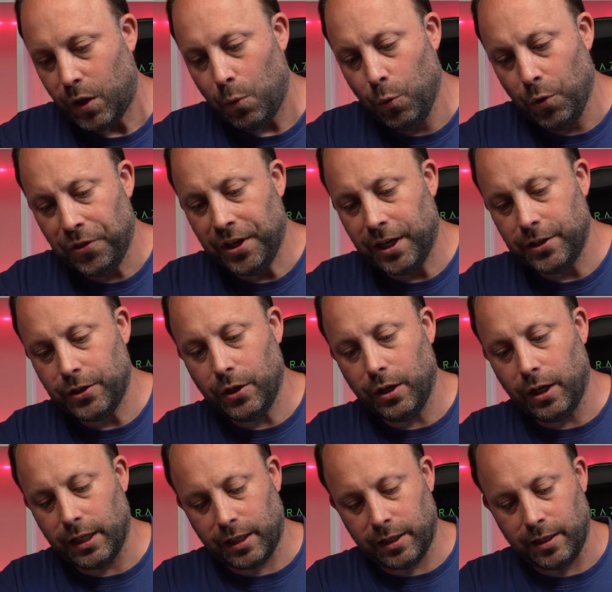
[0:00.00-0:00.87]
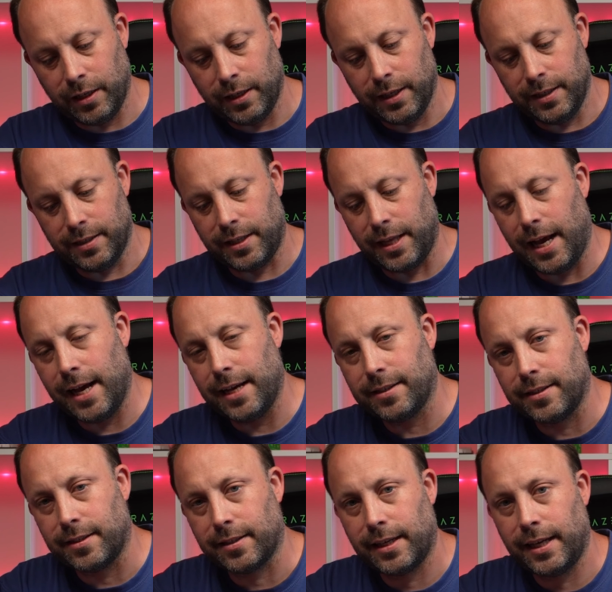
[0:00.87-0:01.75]
One thing I do like is the
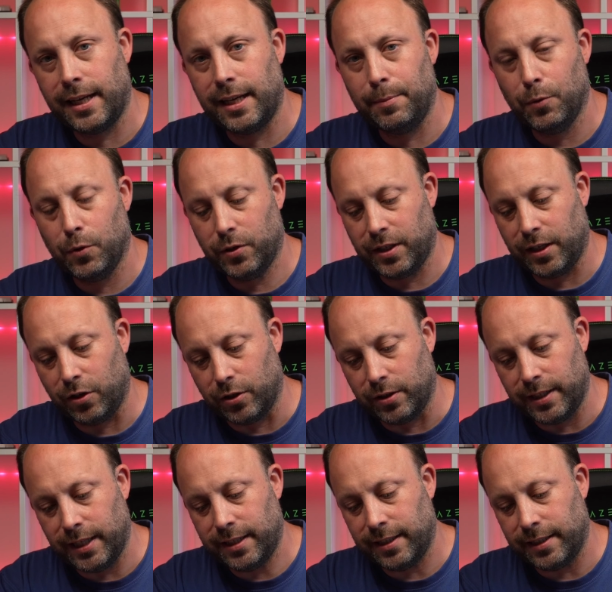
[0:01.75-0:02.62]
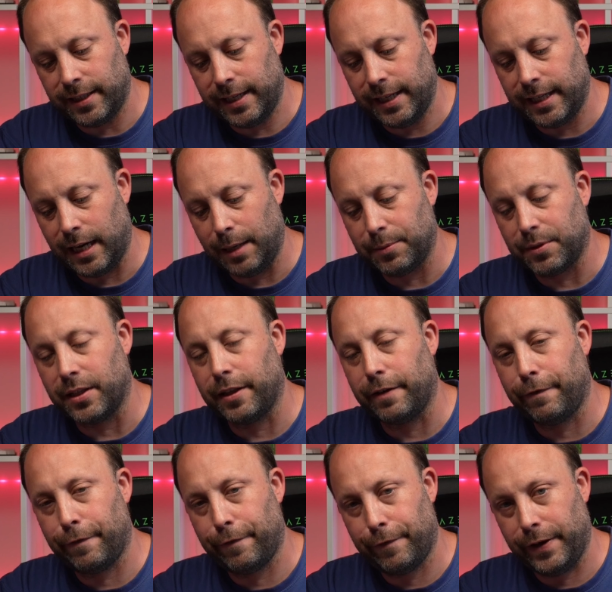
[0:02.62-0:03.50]
Asus keyboards. They've got decent keycaps. They
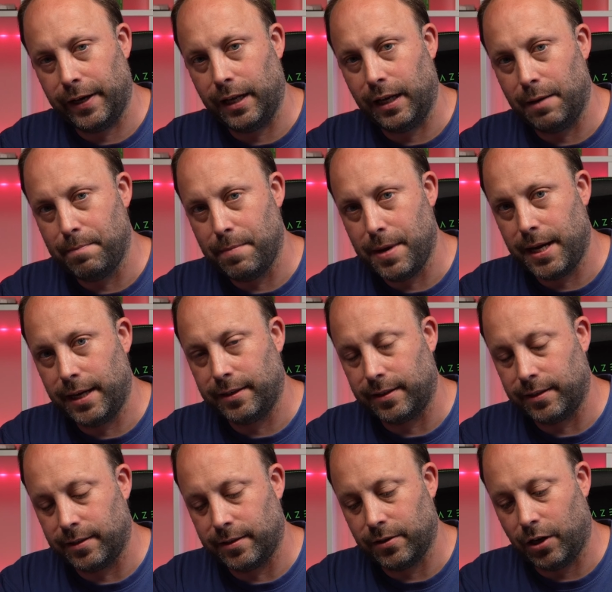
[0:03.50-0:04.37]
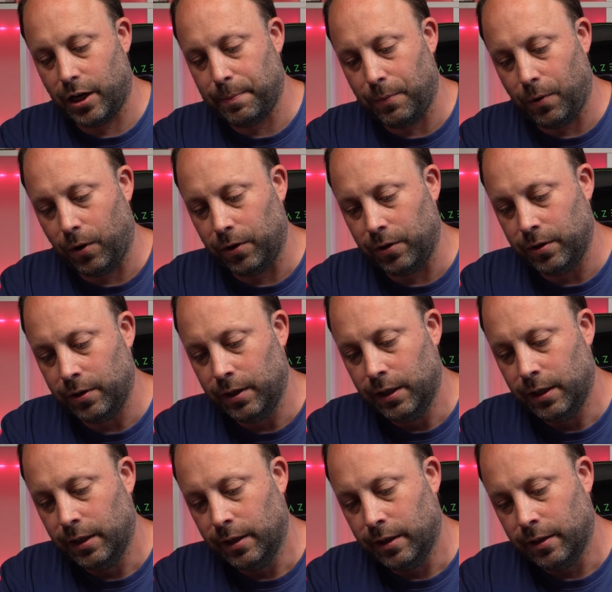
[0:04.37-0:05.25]
feel amazing to type on.
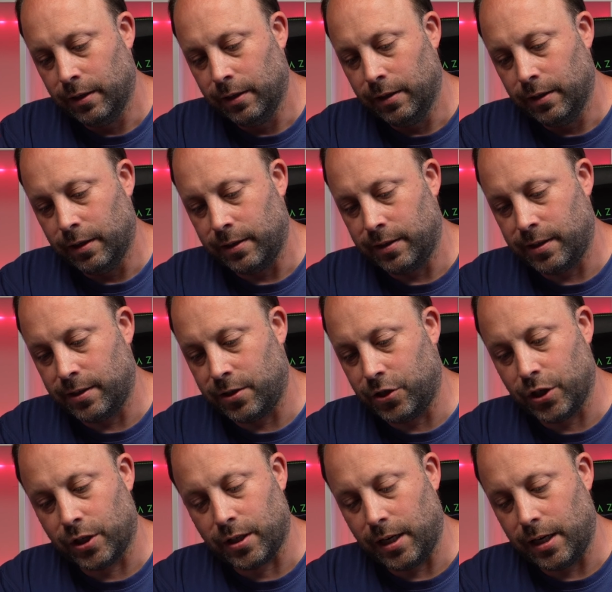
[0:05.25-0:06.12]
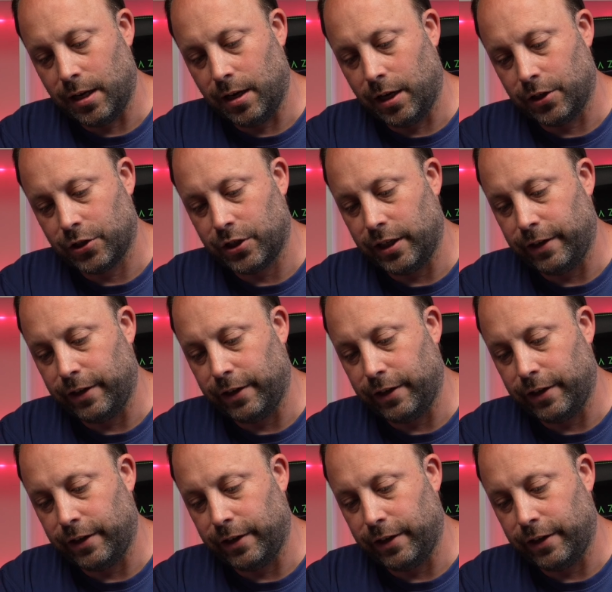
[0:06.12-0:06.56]
This is just like last